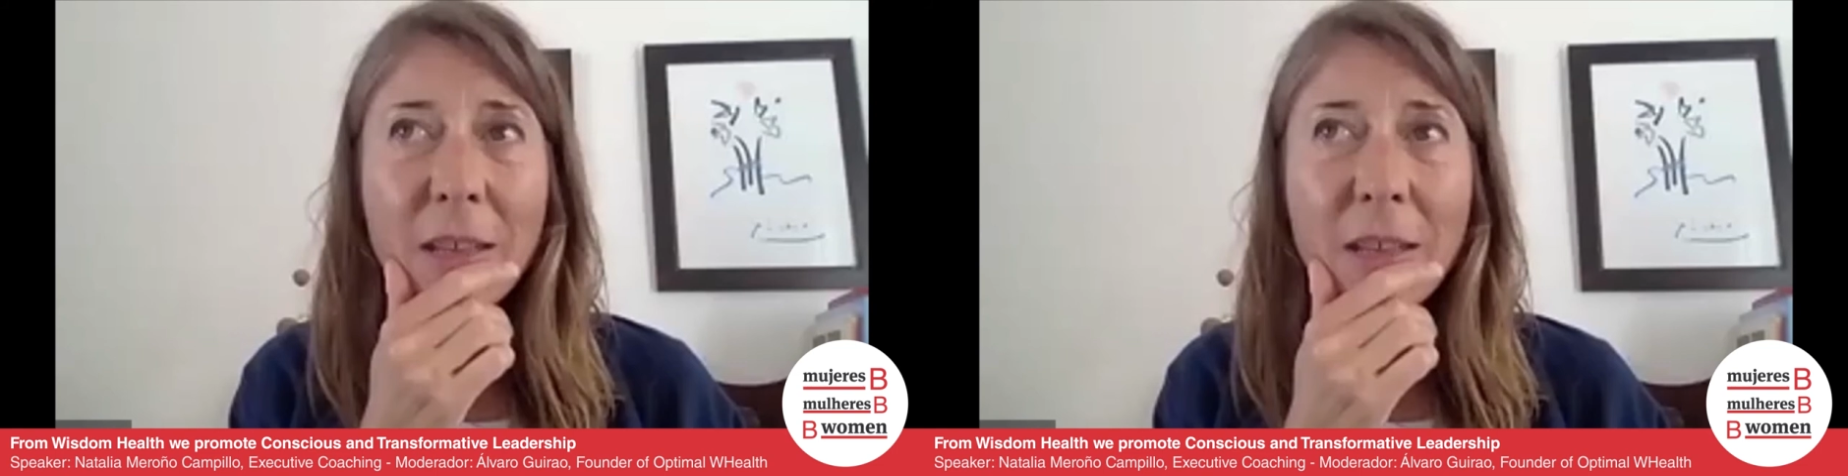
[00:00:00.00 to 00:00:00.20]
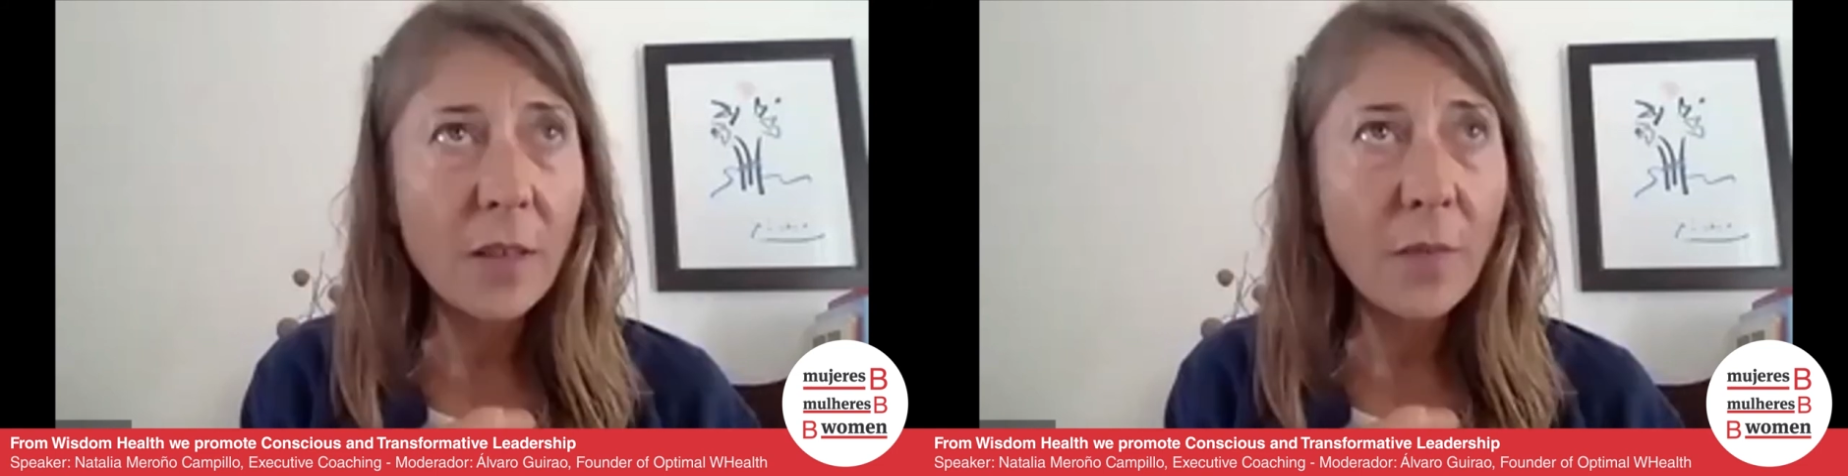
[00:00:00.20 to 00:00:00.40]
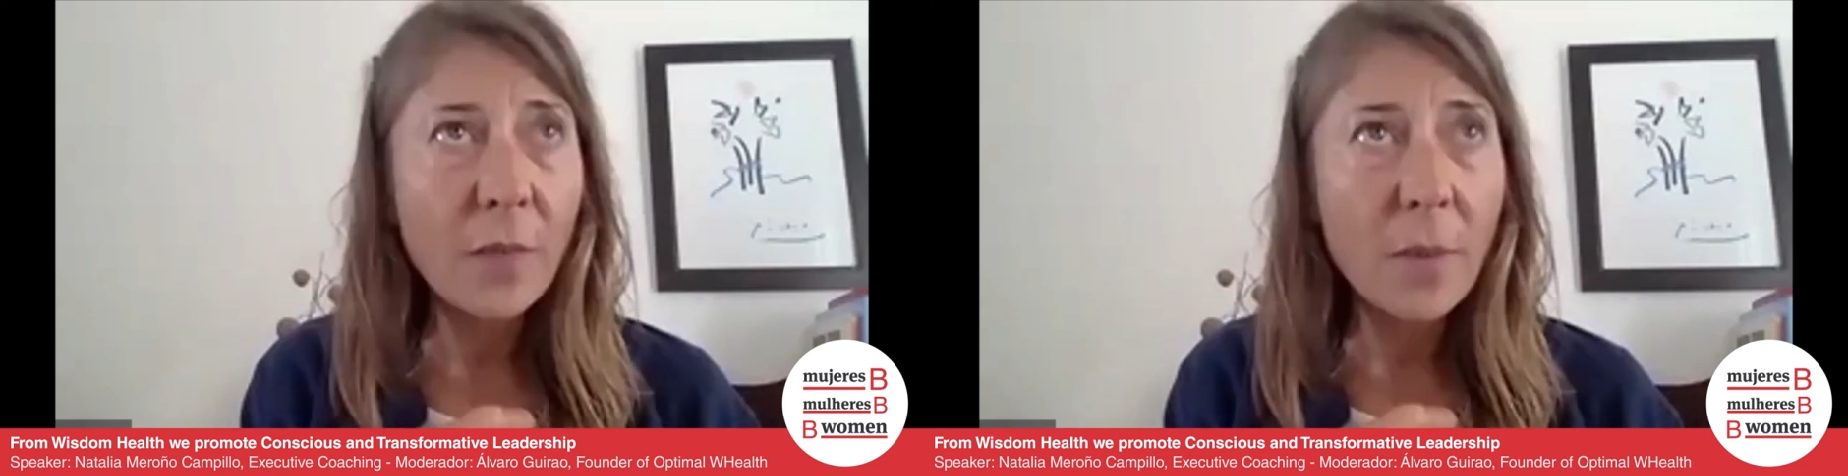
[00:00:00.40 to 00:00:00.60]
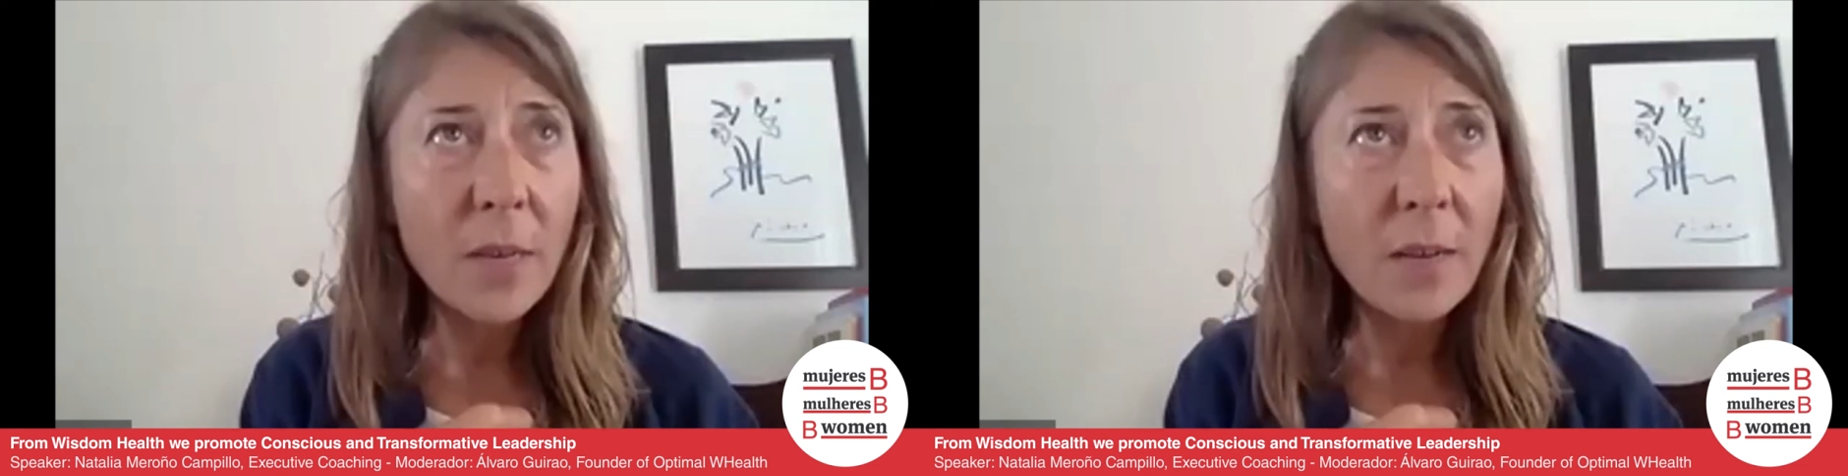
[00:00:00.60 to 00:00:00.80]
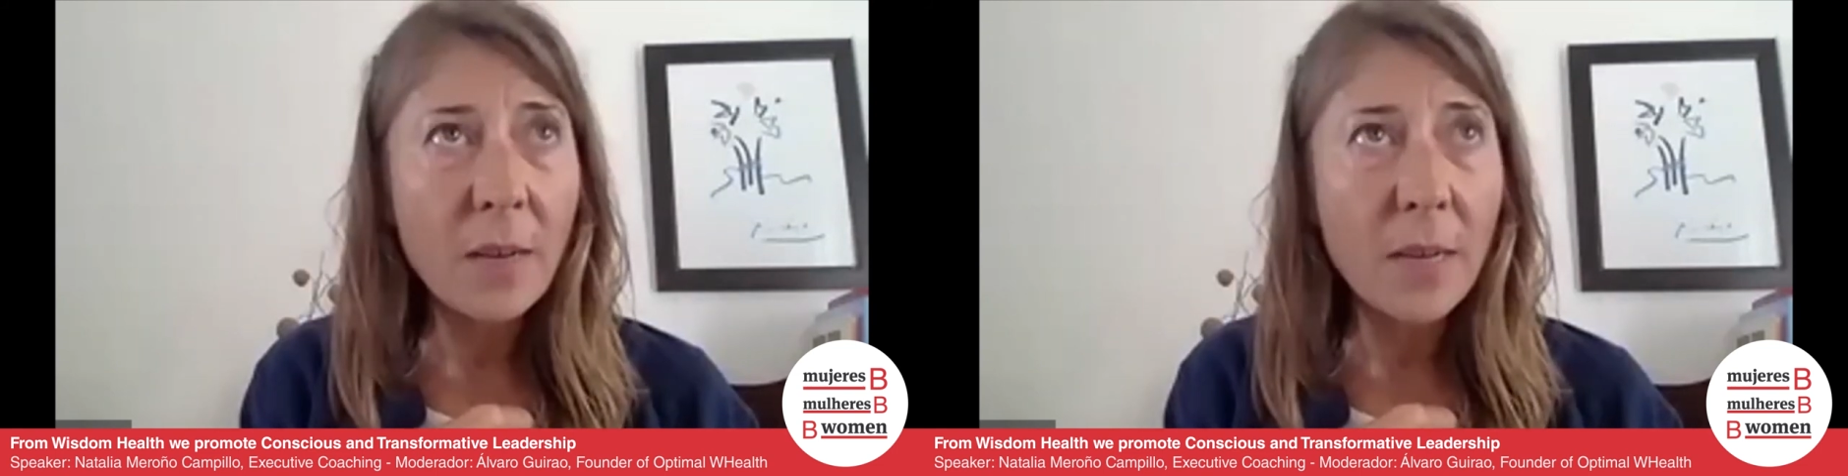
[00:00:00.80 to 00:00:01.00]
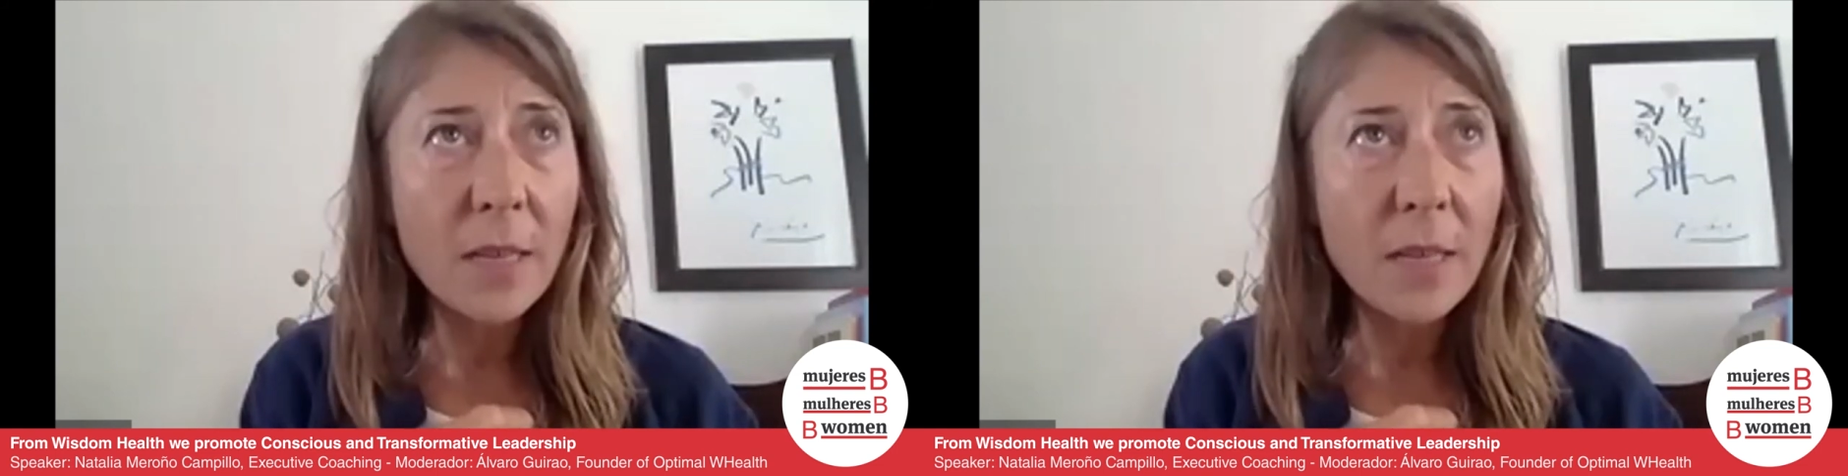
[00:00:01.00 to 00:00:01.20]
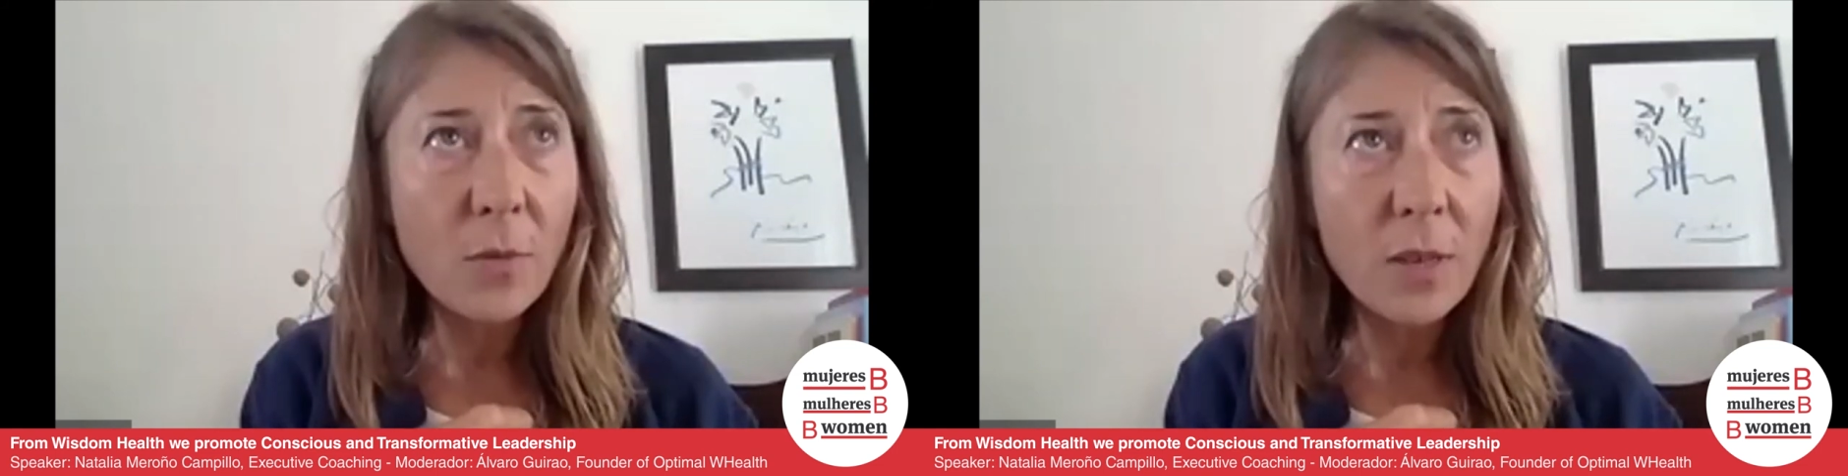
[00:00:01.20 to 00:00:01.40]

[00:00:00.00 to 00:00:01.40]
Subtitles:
the feminine and masculine,